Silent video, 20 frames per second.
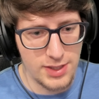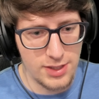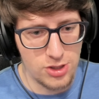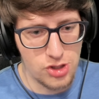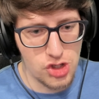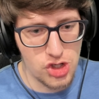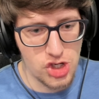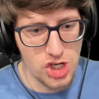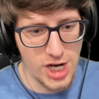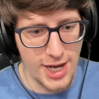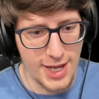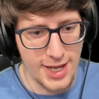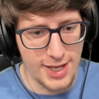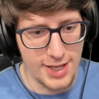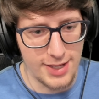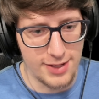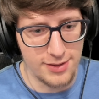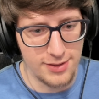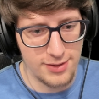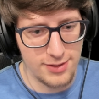
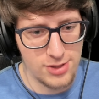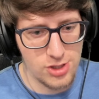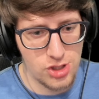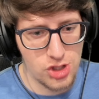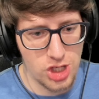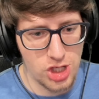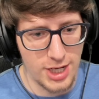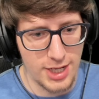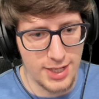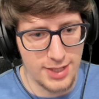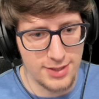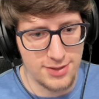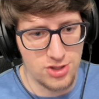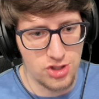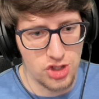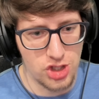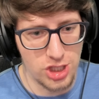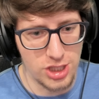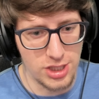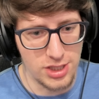Chad Chad
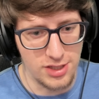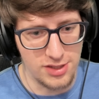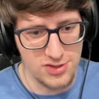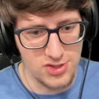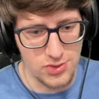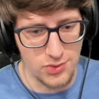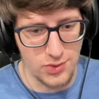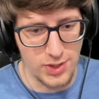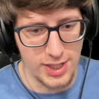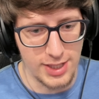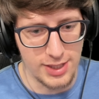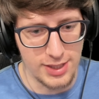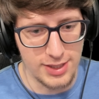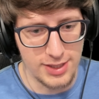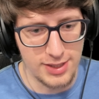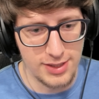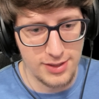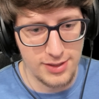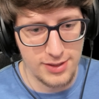Chin as well.